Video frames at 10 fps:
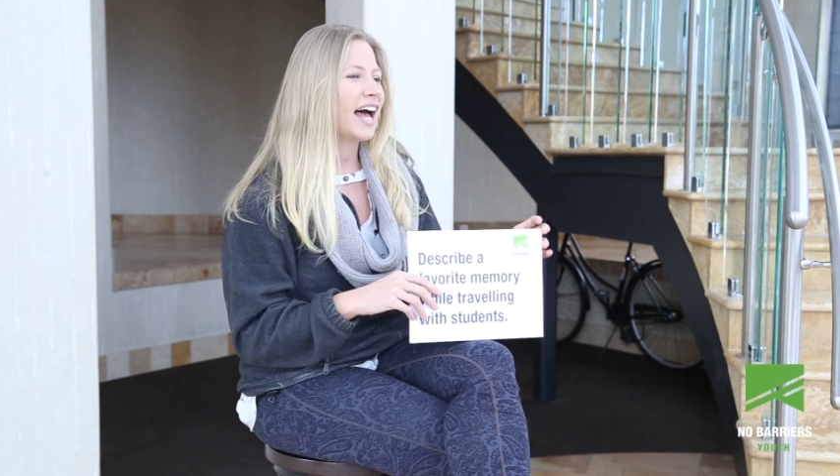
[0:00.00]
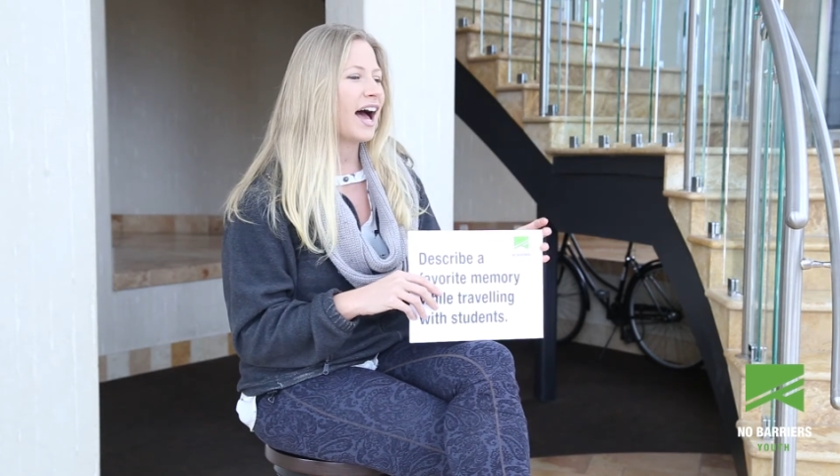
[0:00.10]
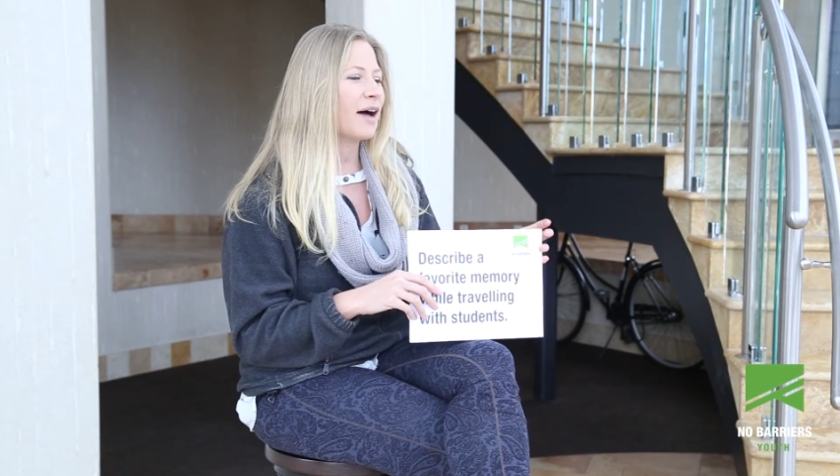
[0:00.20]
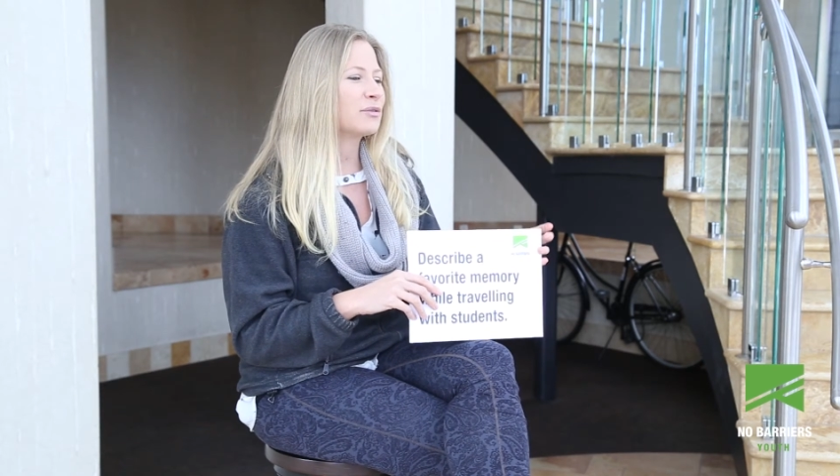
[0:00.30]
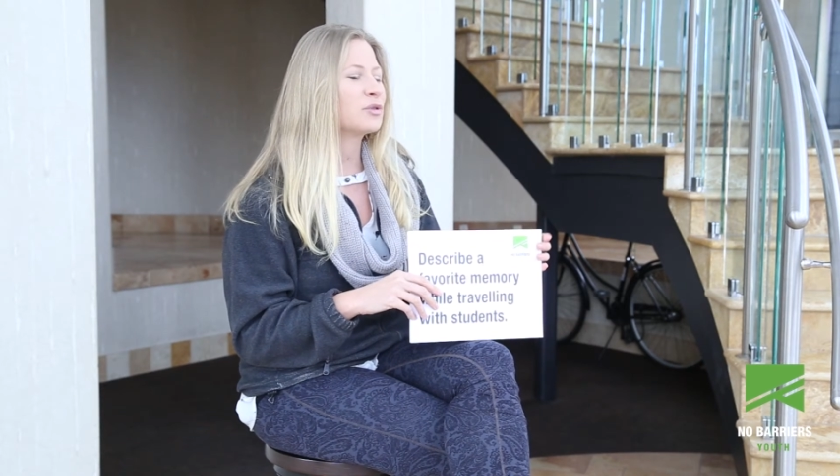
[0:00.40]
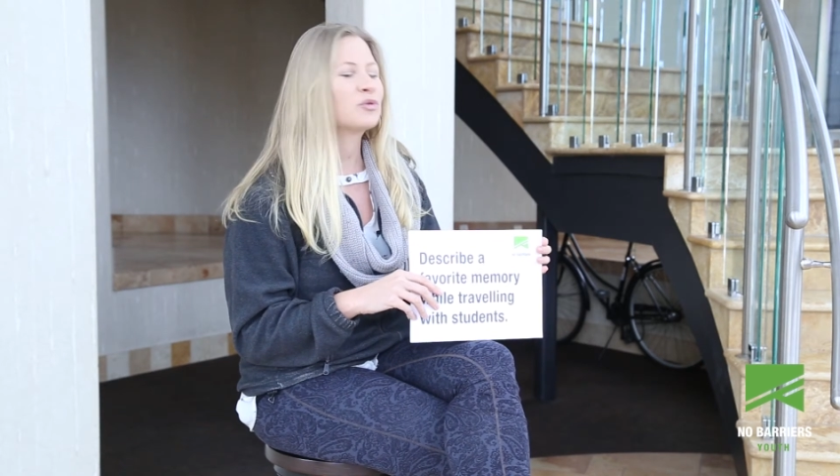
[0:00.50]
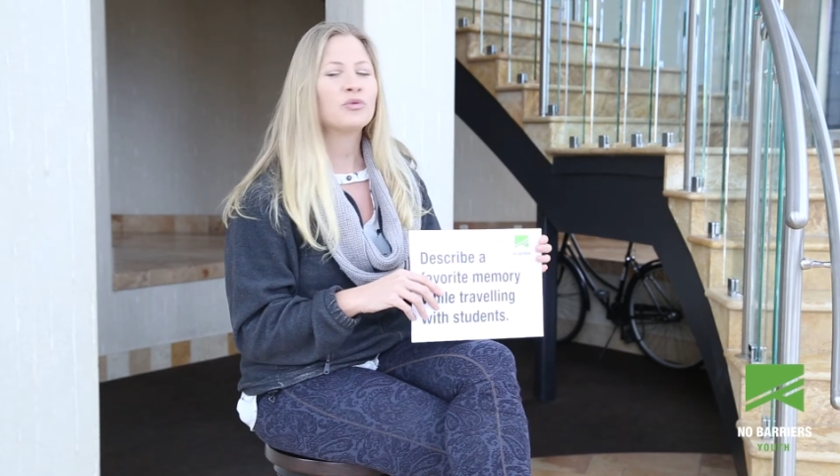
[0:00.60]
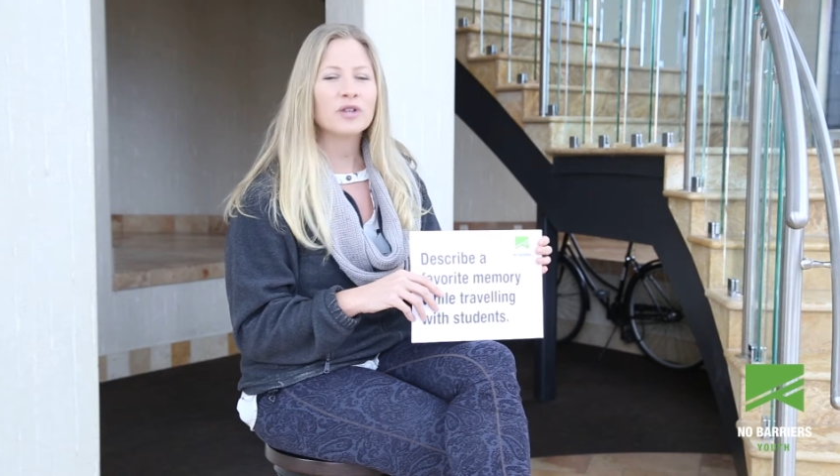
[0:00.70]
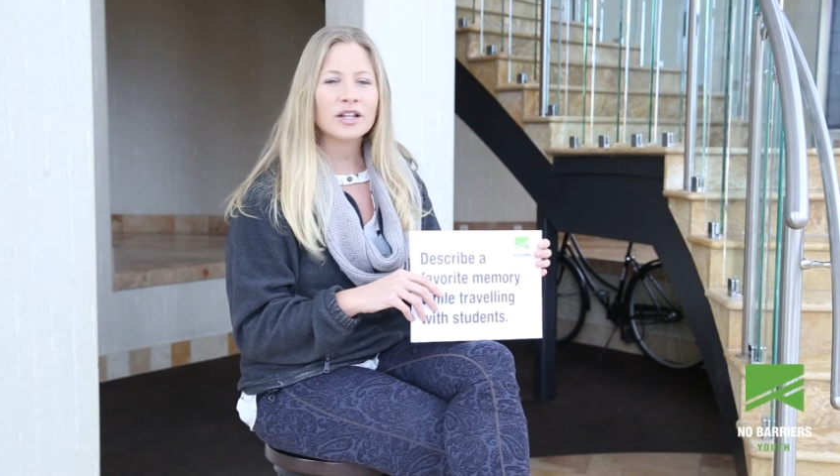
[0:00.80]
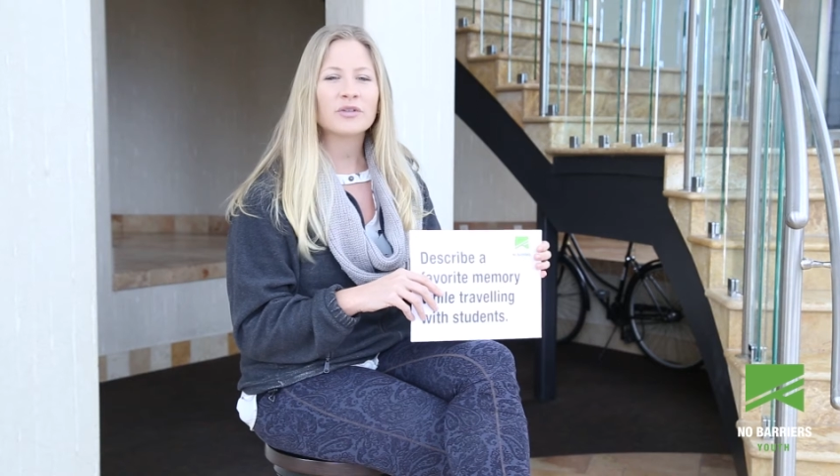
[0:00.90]
Um, so it was
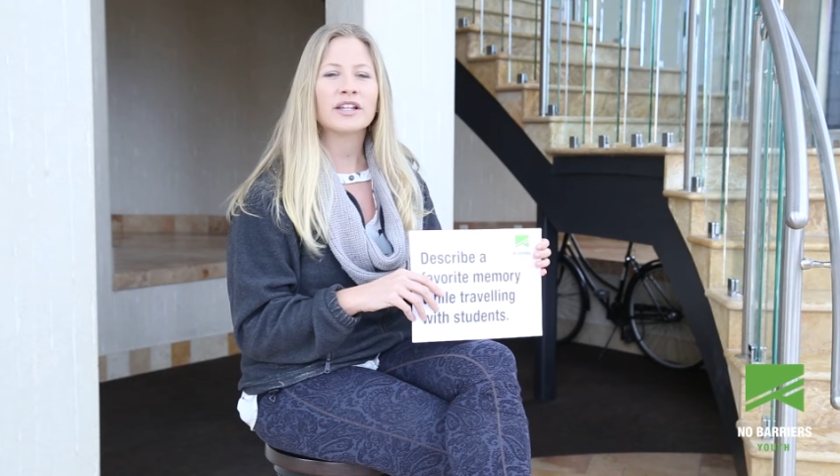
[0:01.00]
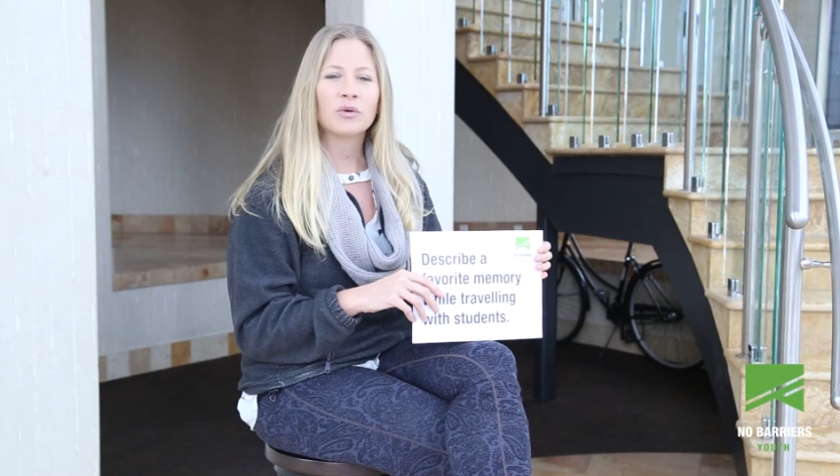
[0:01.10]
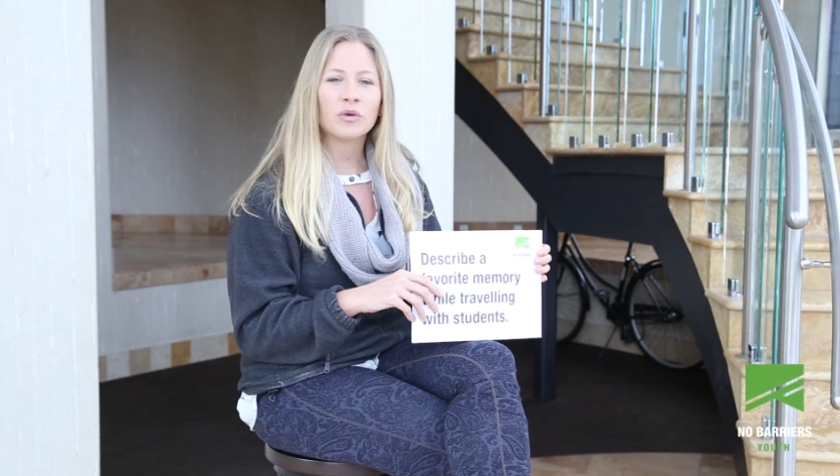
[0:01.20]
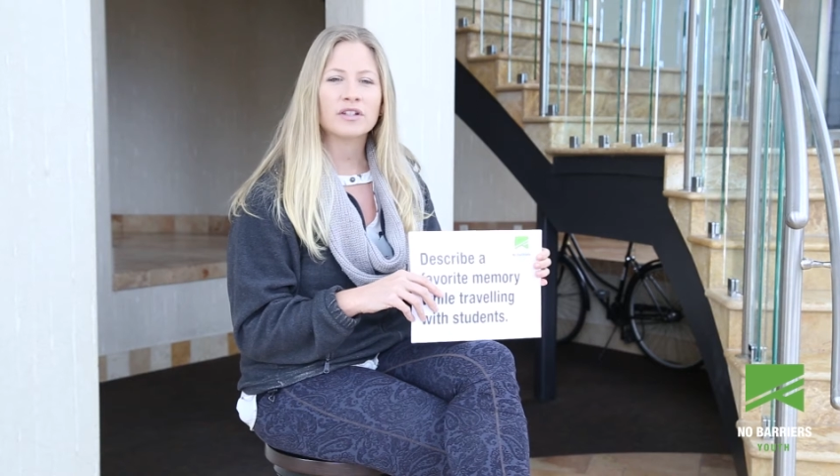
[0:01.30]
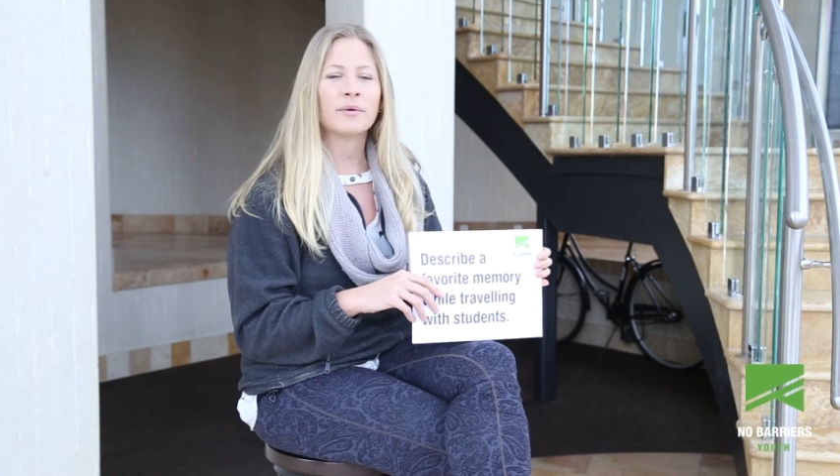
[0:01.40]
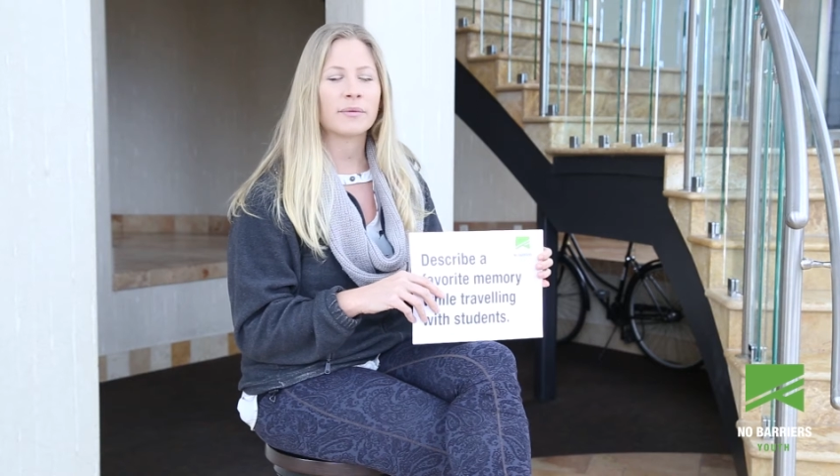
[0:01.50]
really, really cool to be